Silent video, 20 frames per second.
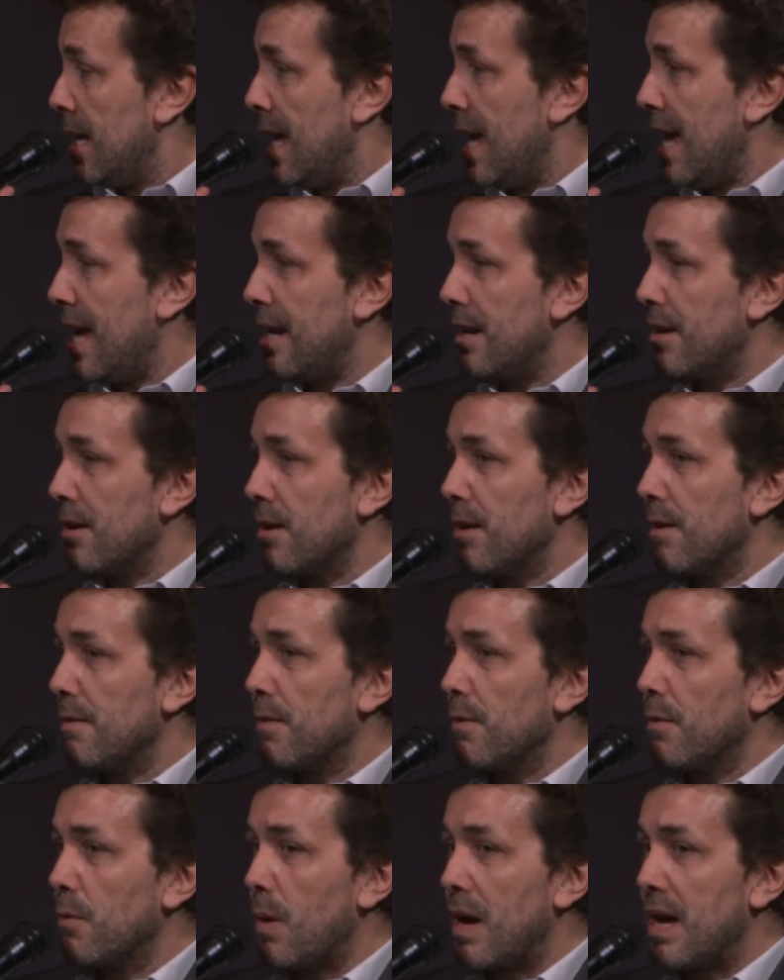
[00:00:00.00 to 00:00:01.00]
And
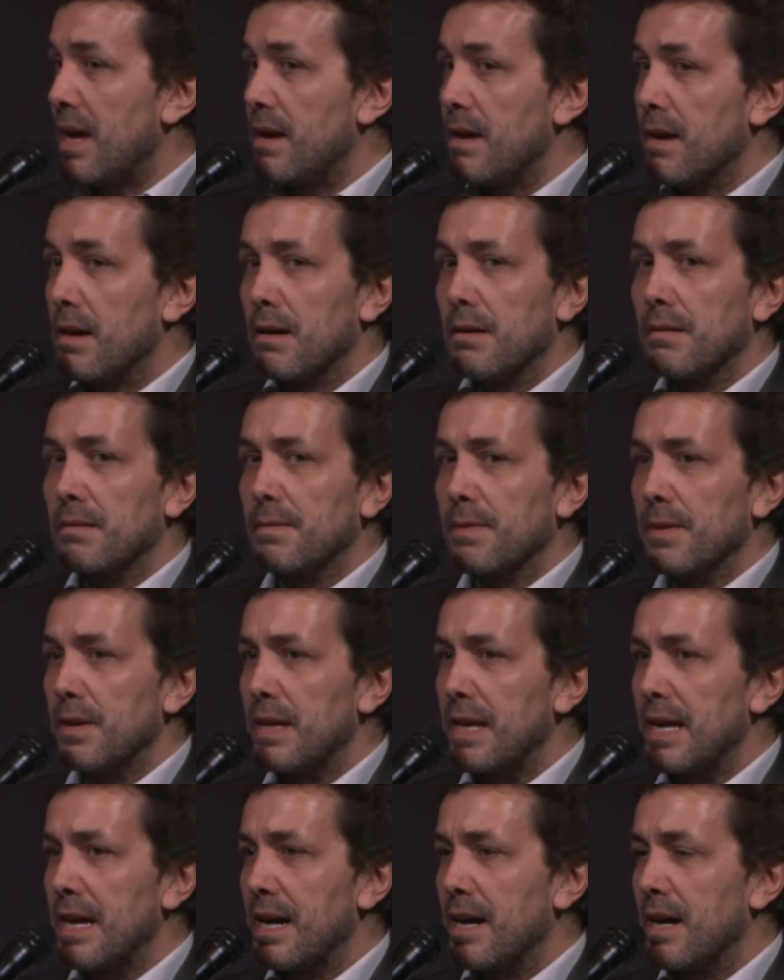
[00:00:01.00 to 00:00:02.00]
the way
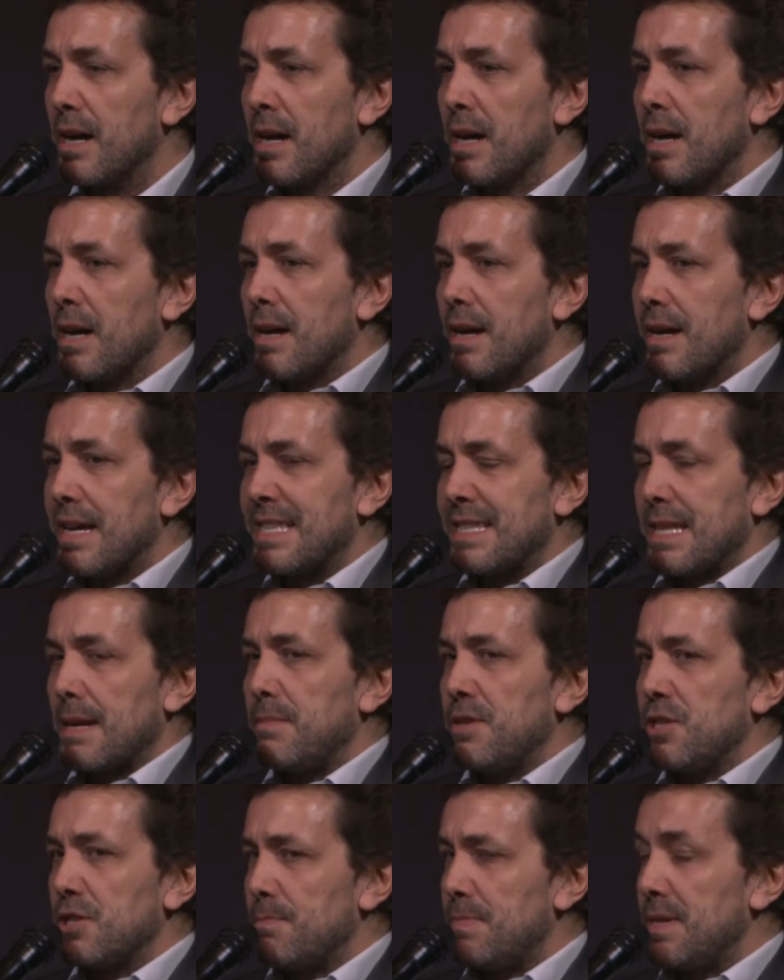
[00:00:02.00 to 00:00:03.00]
the
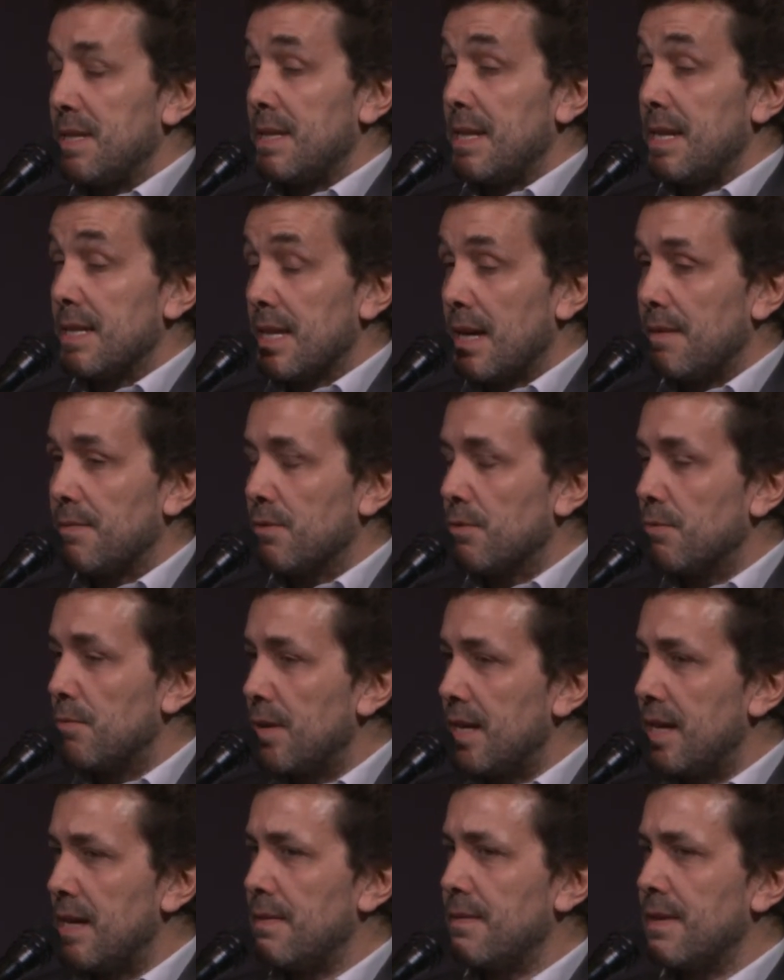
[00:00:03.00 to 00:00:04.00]
established business have to
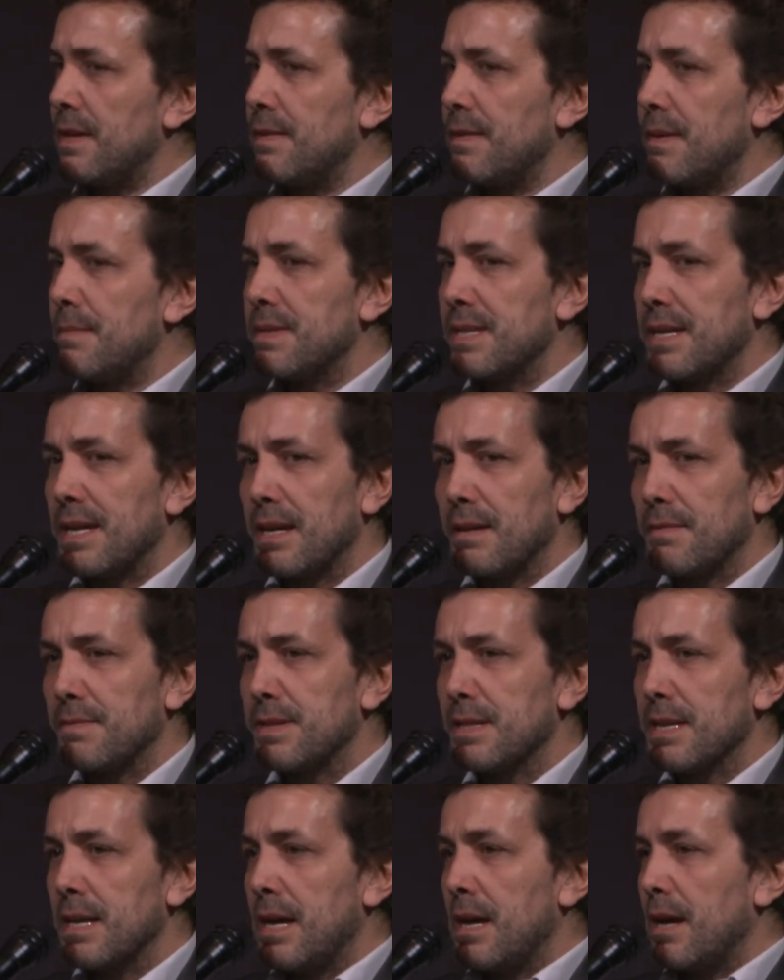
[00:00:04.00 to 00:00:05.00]
reinvent
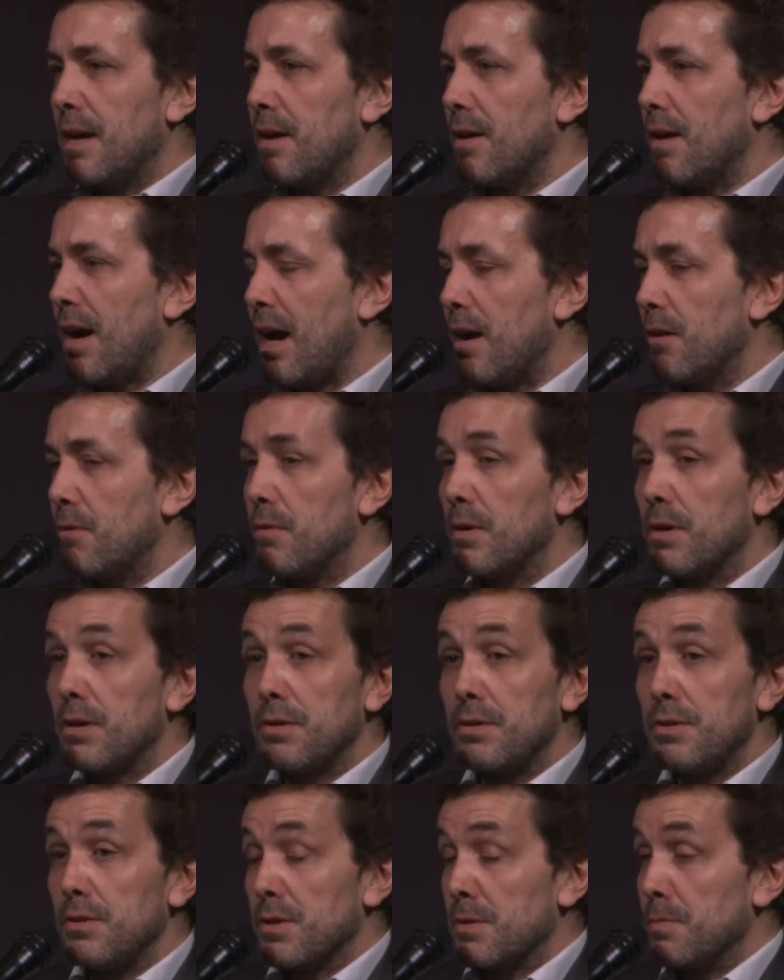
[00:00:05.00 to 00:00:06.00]
themselves, how
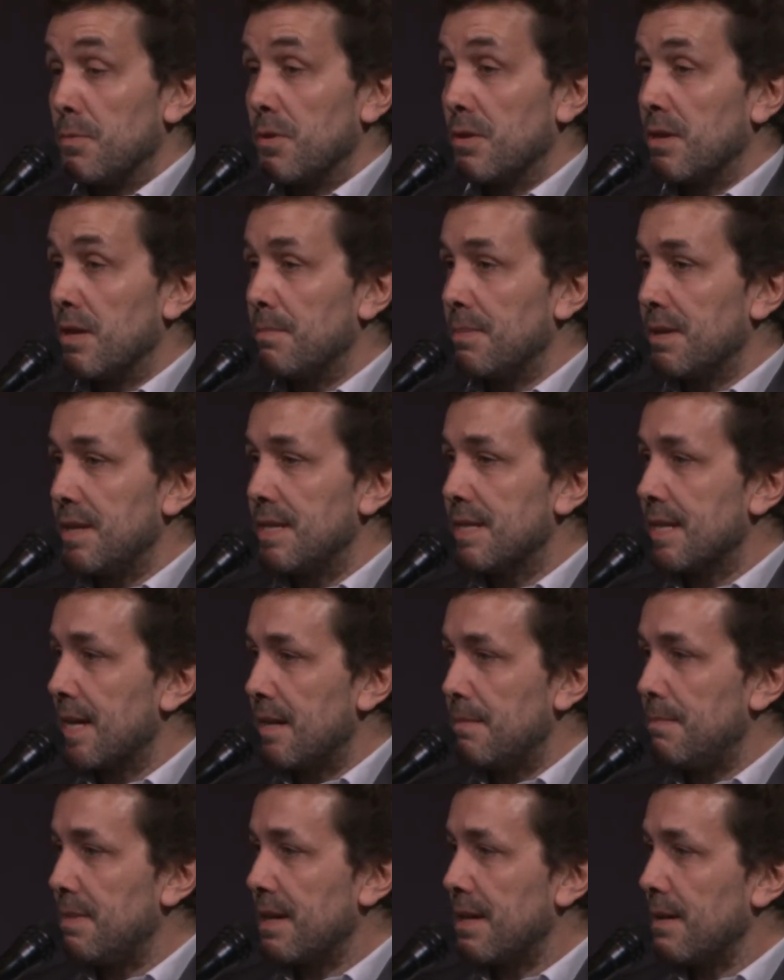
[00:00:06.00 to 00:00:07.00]
small companies
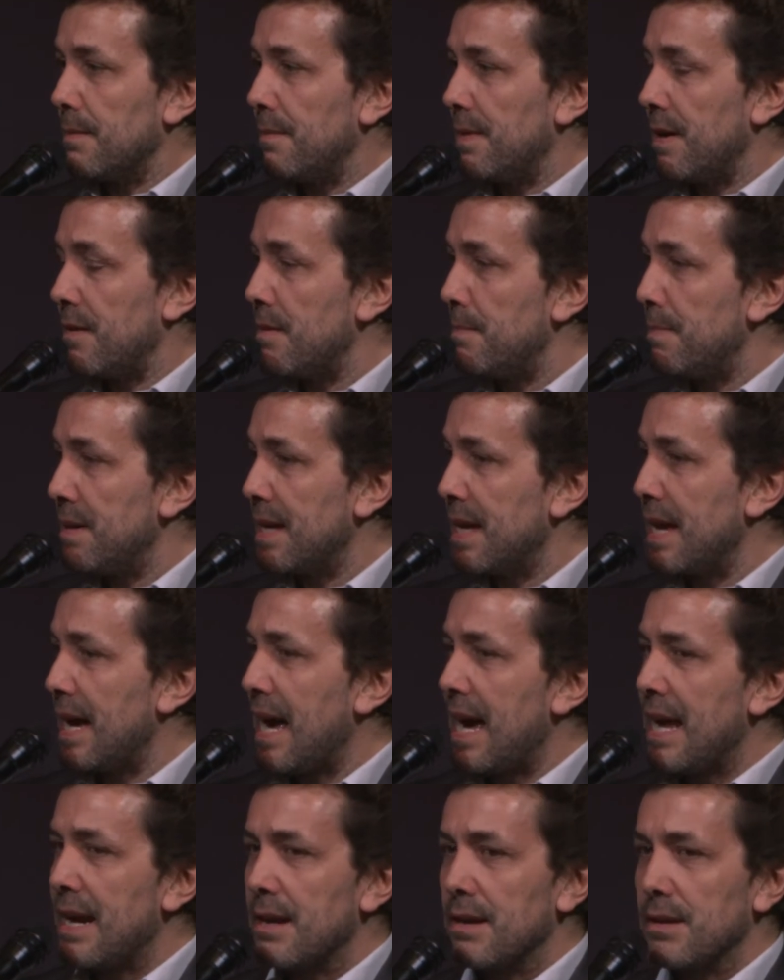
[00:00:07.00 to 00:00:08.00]
can become very big
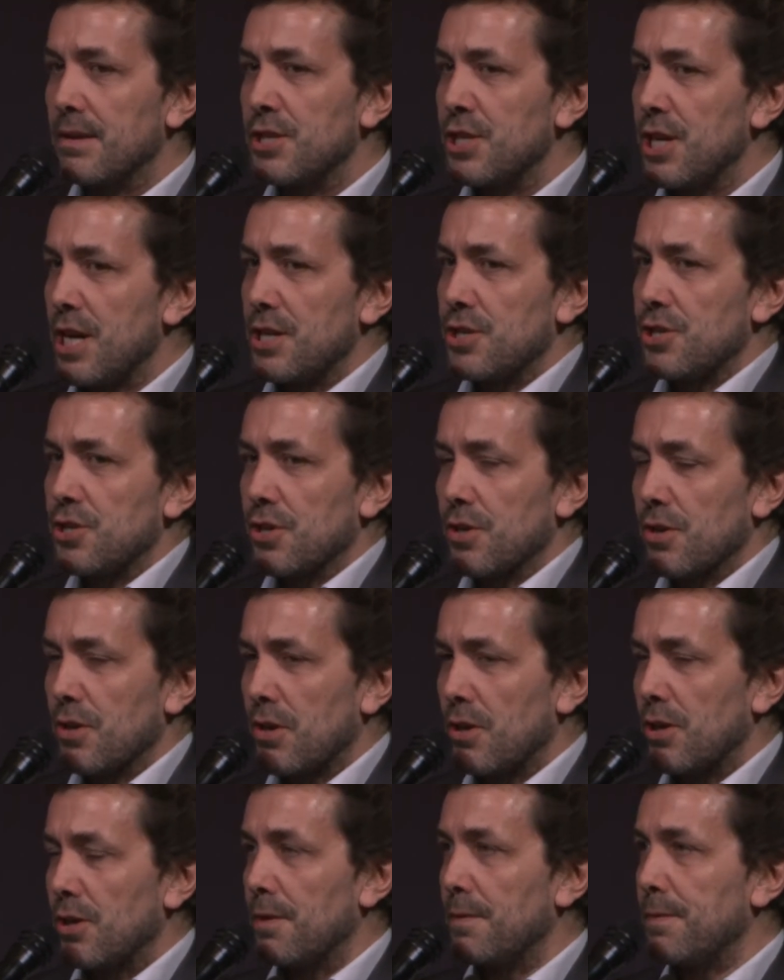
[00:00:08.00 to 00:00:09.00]
and change a
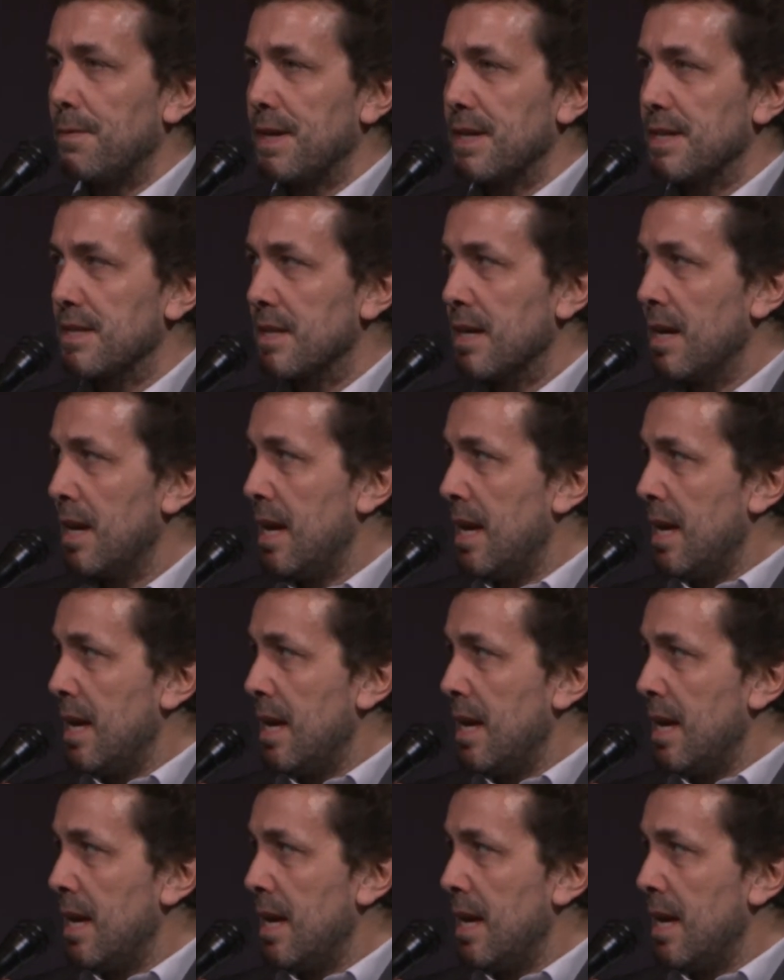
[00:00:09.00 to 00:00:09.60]
lot of things.